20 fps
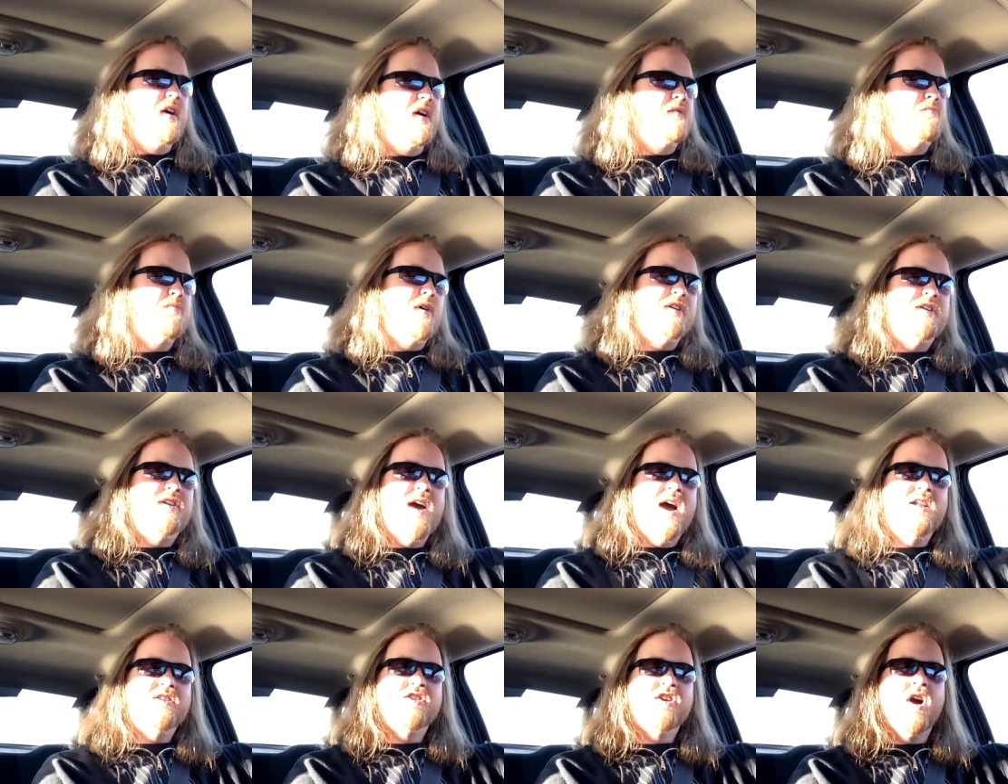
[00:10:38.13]
in my
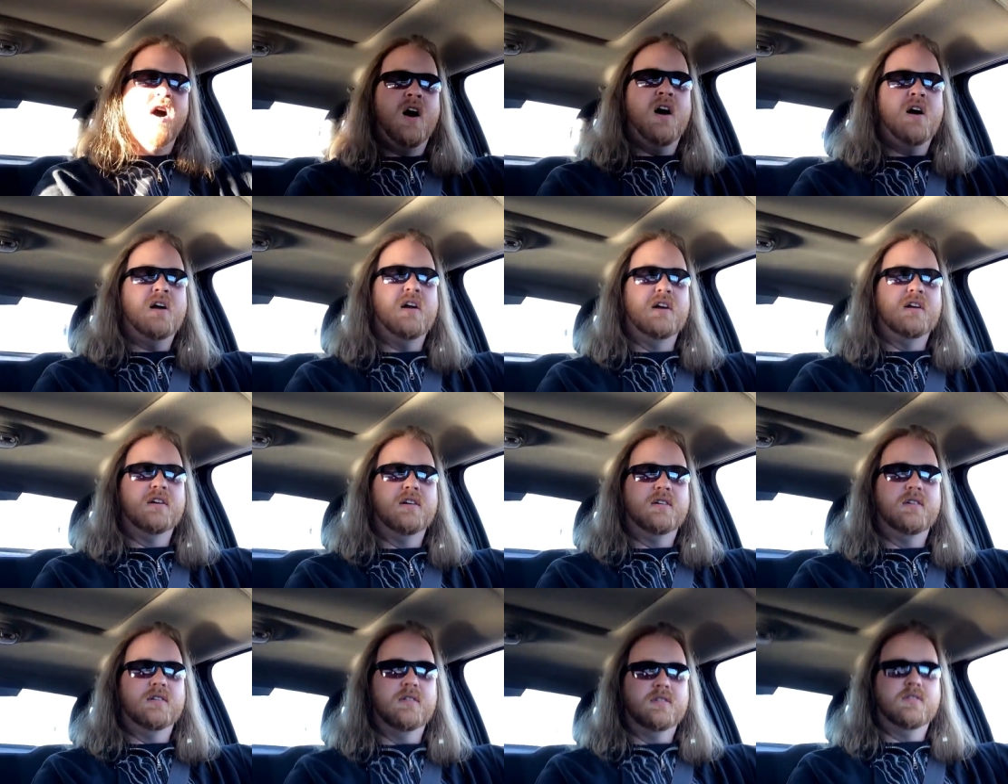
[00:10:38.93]
dad's car
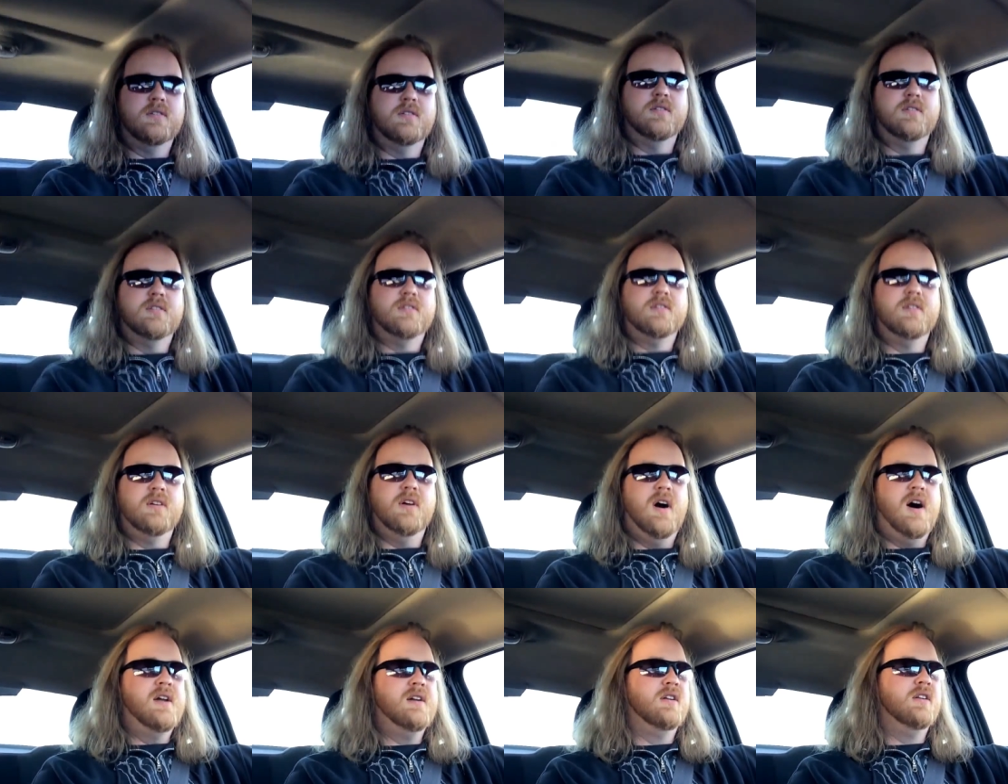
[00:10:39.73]

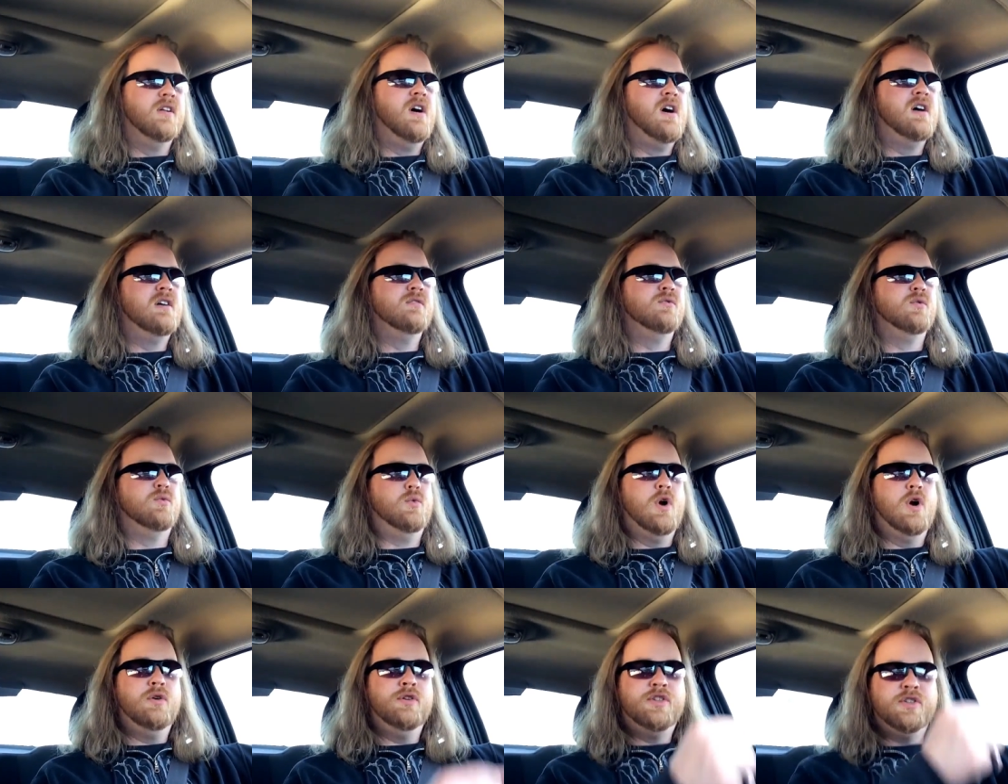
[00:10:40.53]
on a long
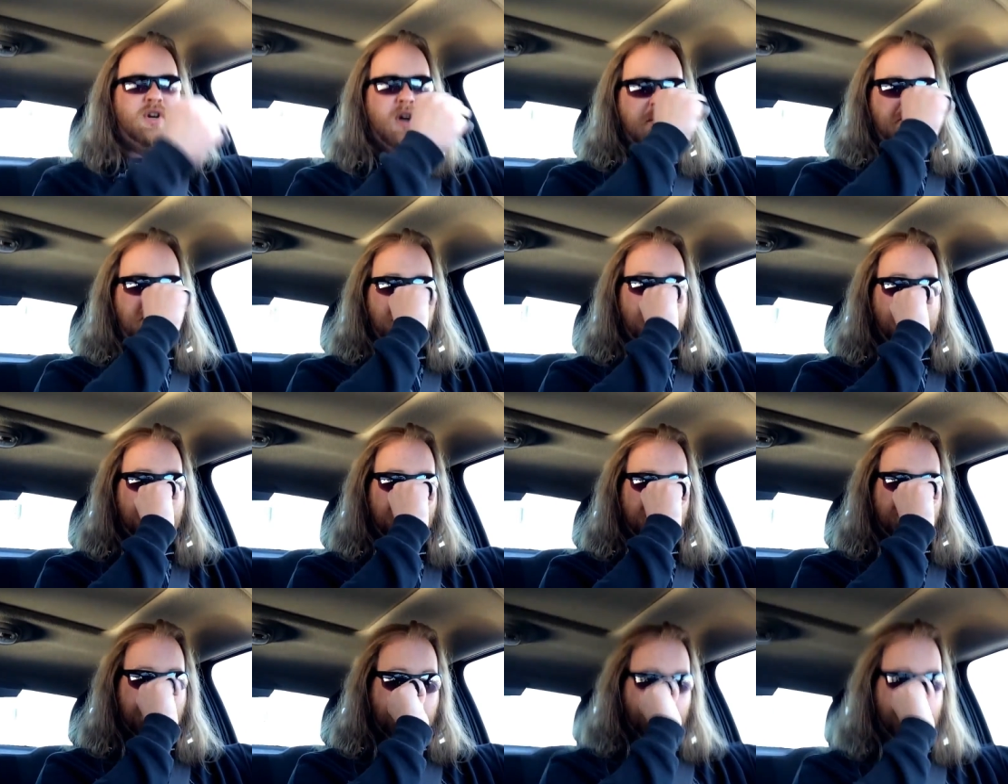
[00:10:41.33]
road trip.
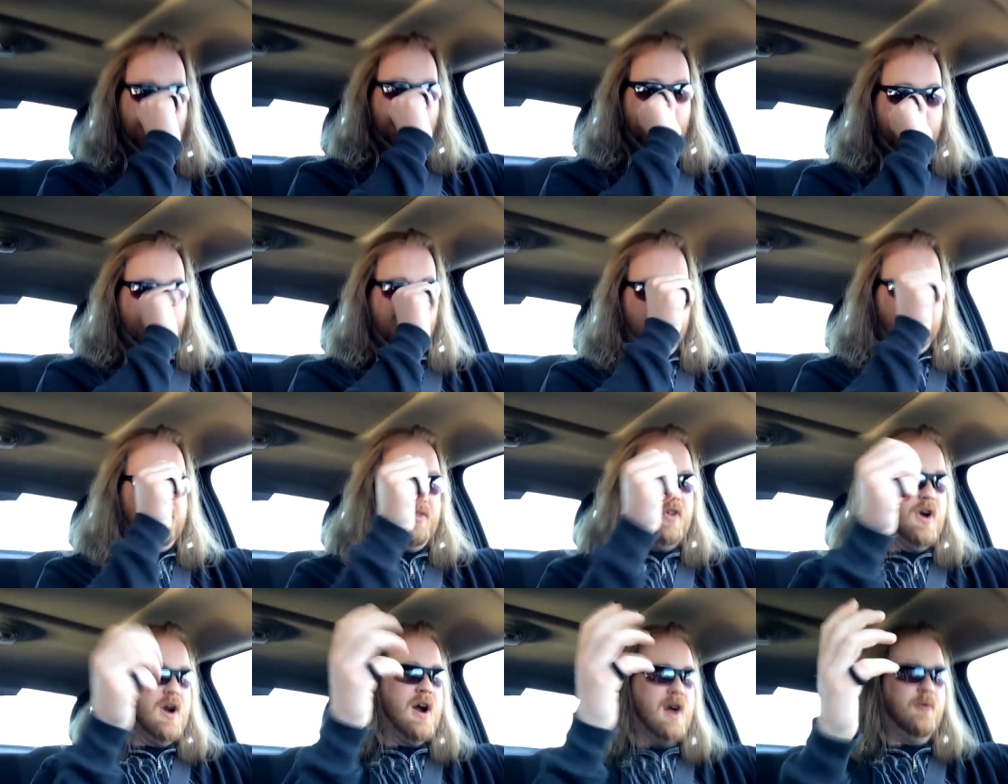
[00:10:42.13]

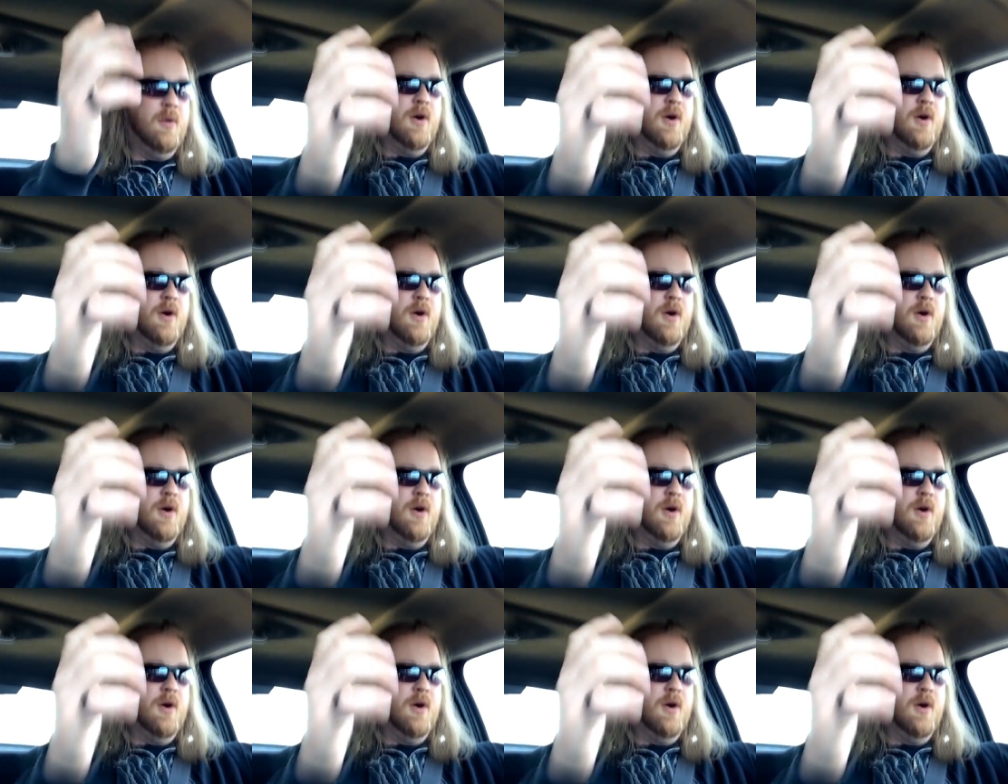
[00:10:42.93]
There I